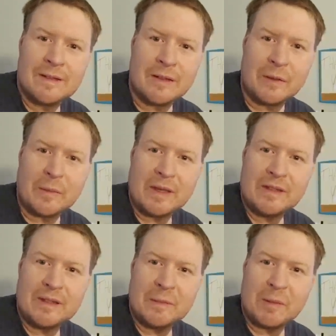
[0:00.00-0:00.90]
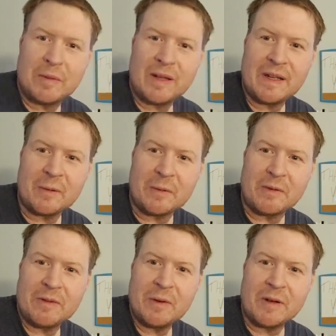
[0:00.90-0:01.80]
So you may see me playing with my
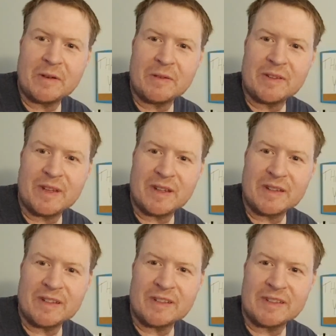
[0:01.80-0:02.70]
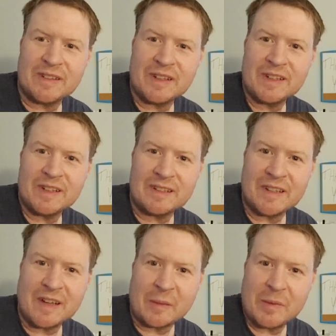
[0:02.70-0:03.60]
phone here for just a second, because I
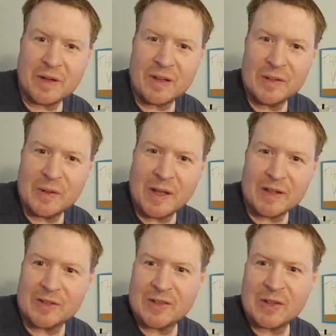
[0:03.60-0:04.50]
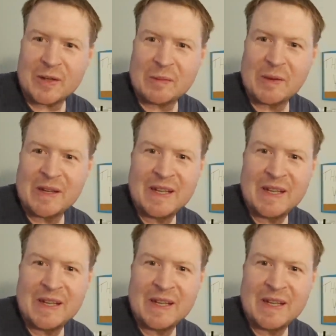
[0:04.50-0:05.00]
got to put on Do Not Disturb